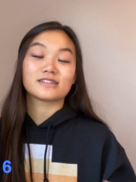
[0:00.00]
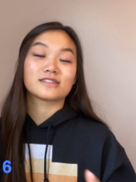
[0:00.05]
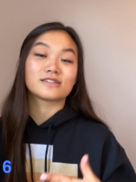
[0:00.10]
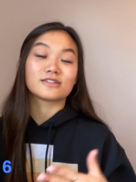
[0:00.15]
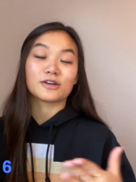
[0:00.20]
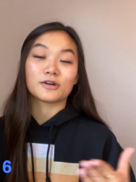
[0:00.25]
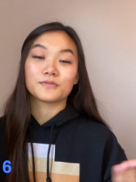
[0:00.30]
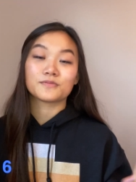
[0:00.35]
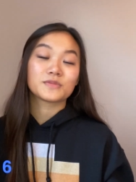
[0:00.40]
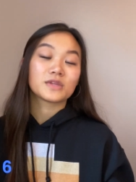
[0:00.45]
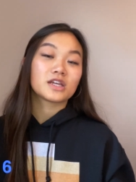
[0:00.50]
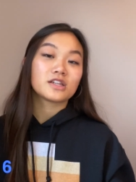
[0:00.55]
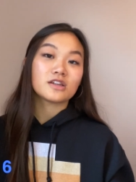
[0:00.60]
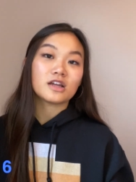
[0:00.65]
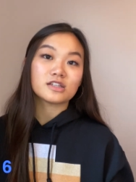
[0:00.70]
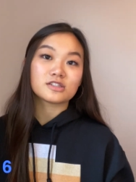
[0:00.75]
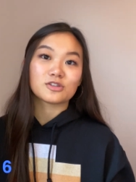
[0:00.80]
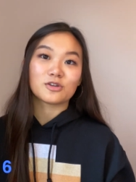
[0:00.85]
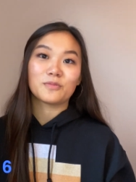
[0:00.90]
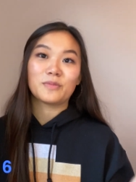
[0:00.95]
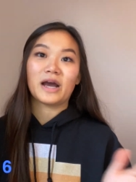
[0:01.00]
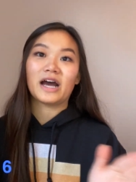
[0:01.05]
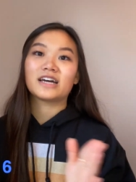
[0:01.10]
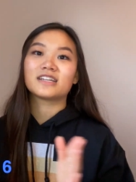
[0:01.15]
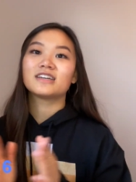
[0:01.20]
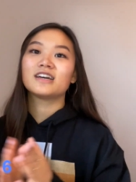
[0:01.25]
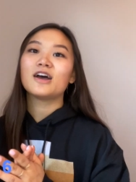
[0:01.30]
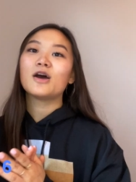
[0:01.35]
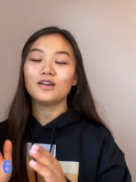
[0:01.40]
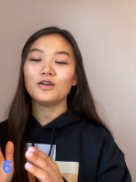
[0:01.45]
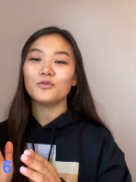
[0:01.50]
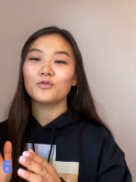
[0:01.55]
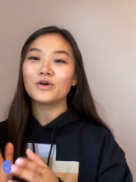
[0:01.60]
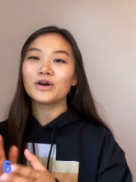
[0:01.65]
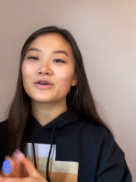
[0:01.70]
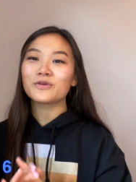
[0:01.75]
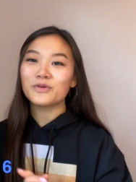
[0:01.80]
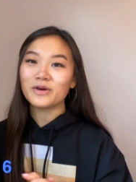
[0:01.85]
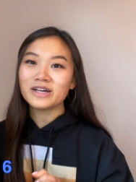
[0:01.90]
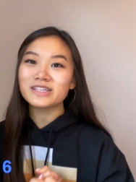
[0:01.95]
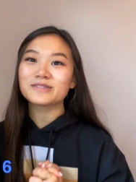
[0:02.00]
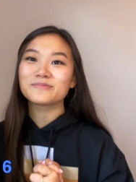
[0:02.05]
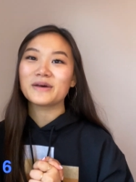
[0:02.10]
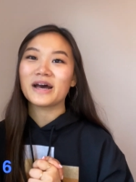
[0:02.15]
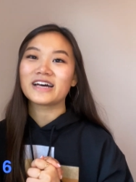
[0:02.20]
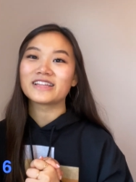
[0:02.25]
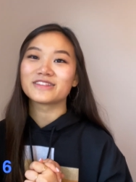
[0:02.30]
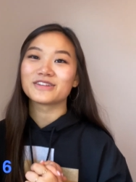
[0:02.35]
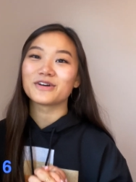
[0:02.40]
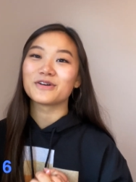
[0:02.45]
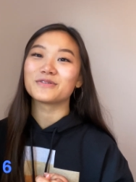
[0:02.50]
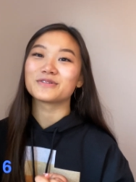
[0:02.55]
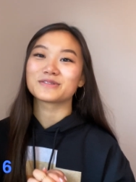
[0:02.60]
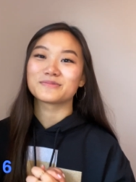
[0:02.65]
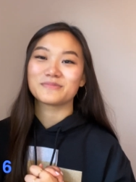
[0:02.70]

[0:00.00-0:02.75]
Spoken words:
So not so bad. What was bad though was